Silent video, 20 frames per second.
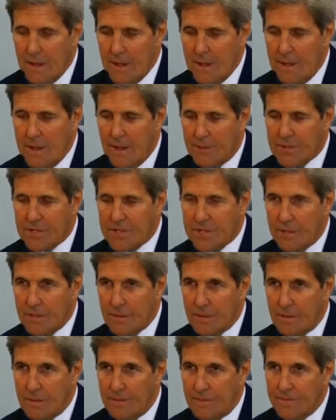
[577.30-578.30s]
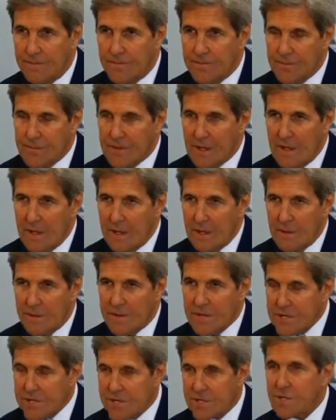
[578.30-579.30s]
Number two,
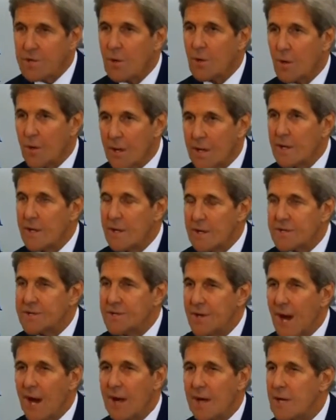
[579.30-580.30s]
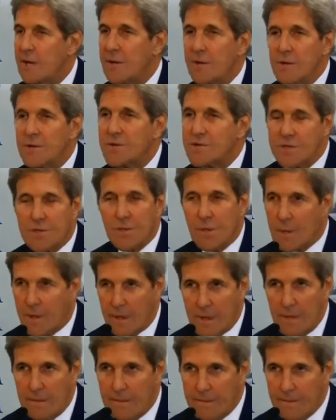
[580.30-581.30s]
this story is not a new story.